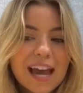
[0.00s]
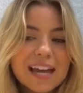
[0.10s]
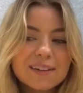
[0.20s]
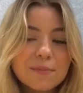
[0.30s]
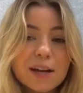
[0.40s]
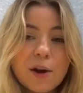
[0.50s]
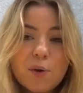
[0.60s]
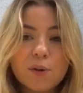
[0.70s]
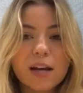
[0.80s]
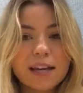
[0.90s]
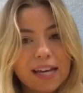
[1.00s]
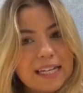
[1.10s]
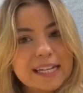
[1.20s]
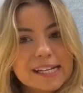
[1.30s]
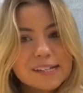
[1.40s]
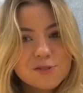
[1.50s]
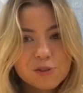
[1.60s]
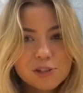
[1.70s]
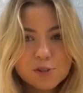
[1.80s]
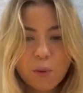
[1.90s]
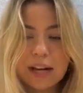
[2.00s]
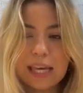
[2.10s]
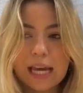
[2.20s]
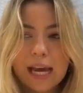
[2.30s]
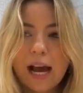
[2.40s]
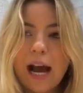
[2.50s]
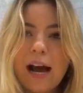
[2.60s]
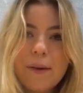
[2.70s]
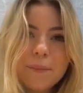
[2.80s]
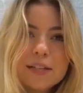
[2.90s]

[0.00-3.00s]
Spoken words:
And my code, again, is Georgia20.